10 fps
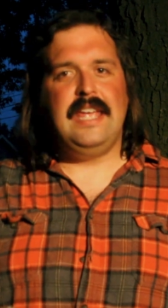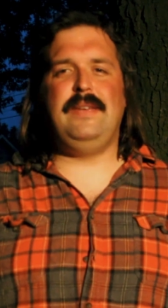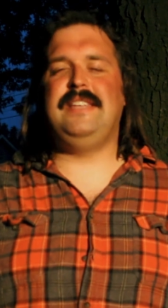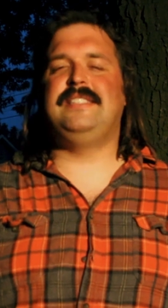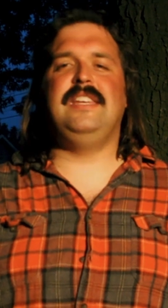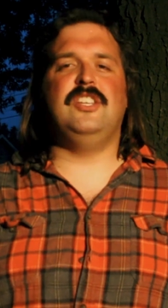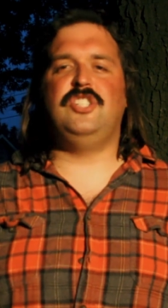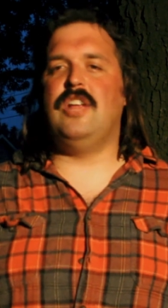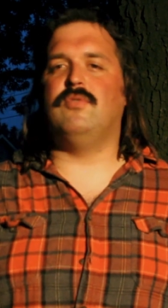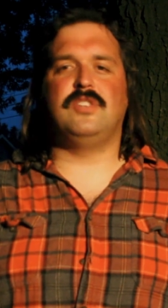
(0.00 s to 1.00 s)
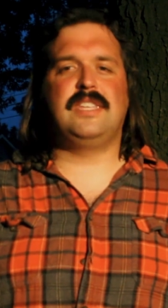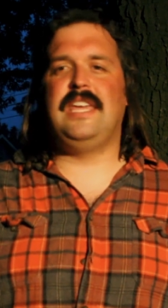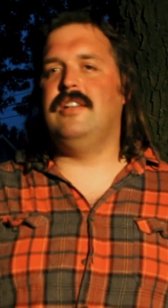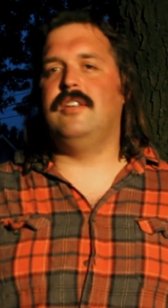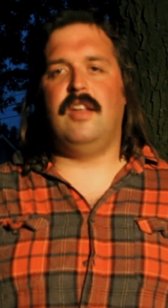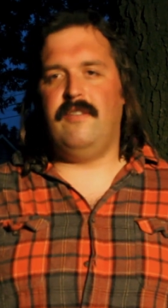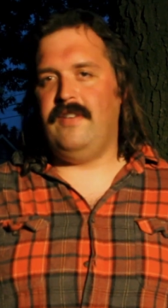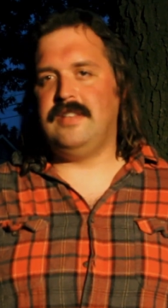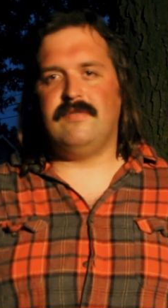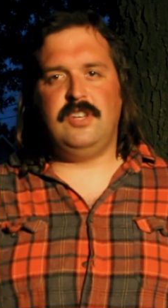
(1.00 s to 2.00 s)
BC in general just killing it
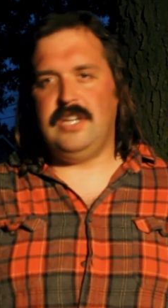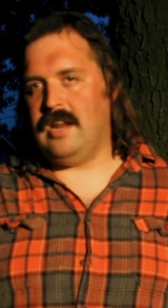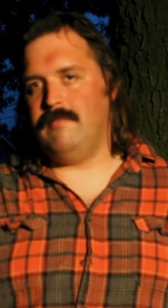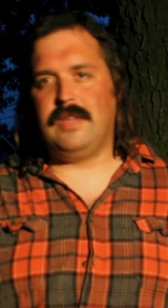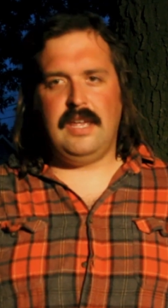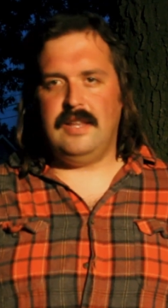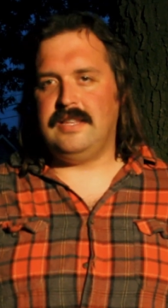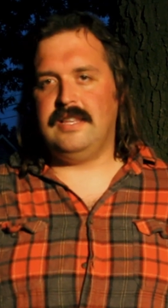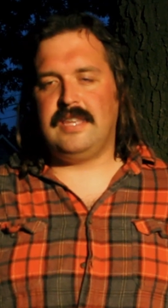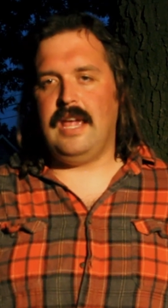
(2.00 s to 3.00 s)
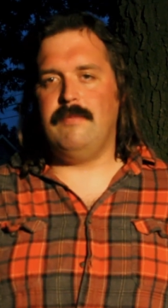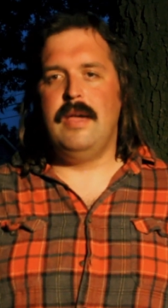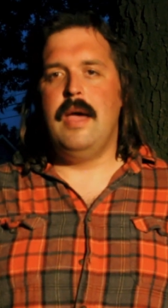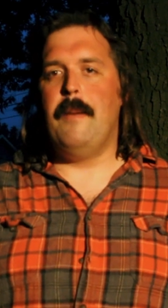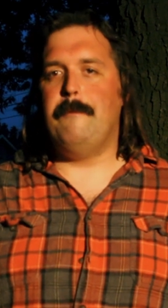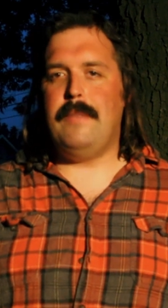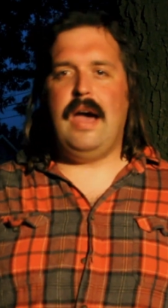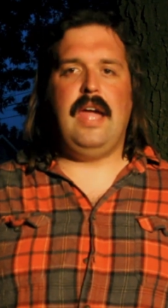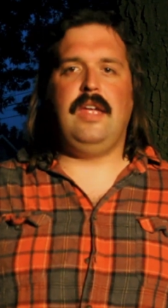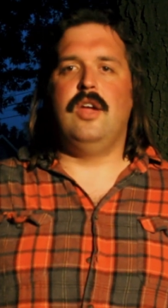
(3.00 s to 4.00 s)
offensively. Shout out McGinnis this game.
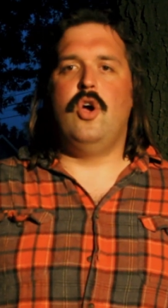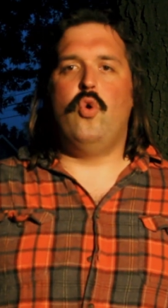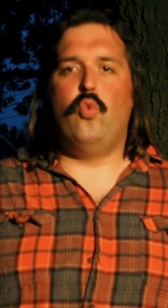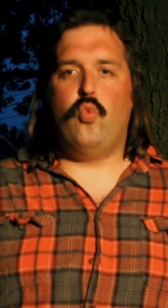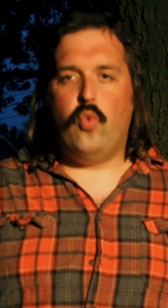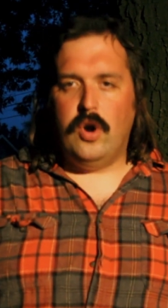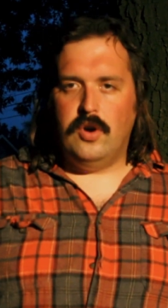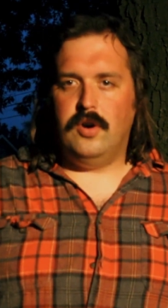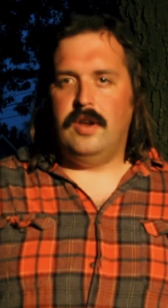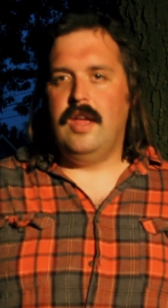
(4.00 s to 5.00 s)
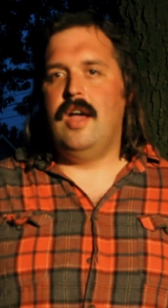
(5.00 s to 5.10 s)
My word.